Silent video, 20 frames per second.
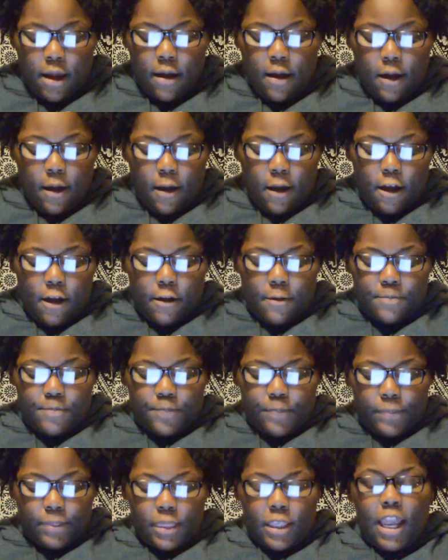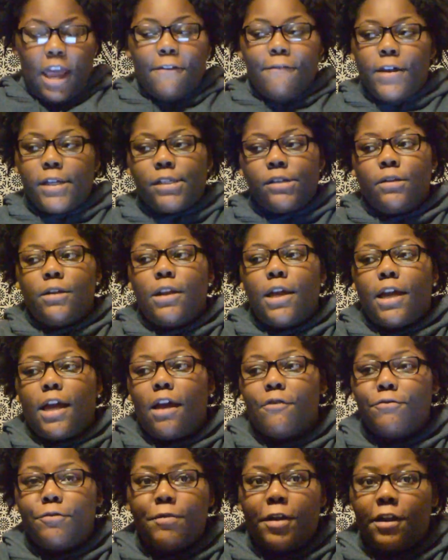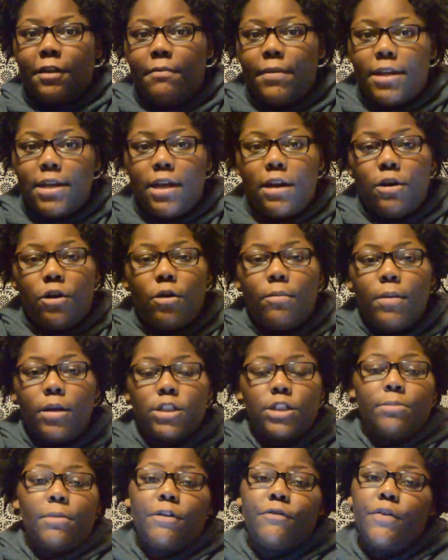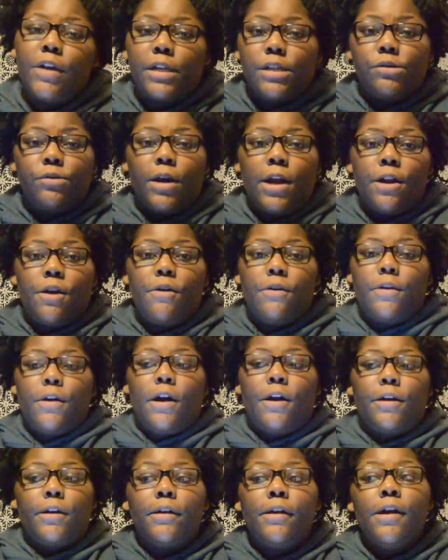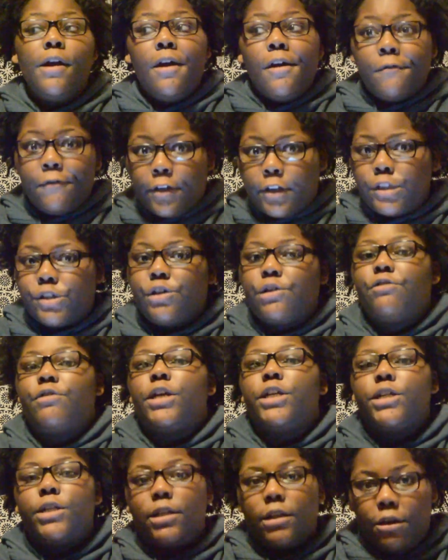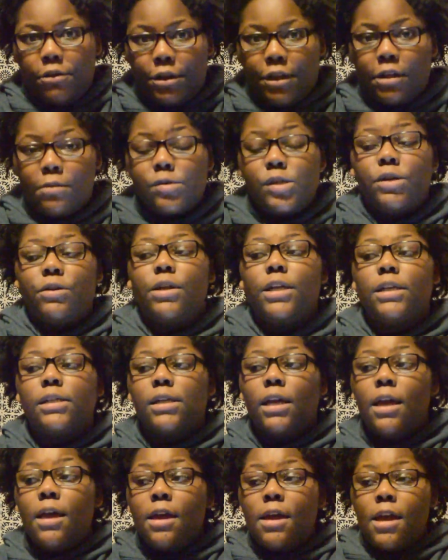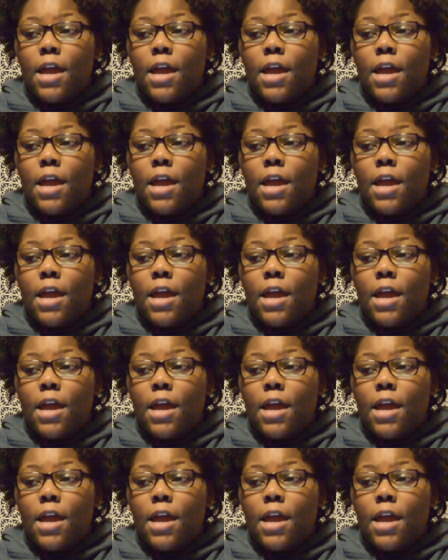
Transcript: I've recommended a whole bunch of my friends who I know are first generation low income students,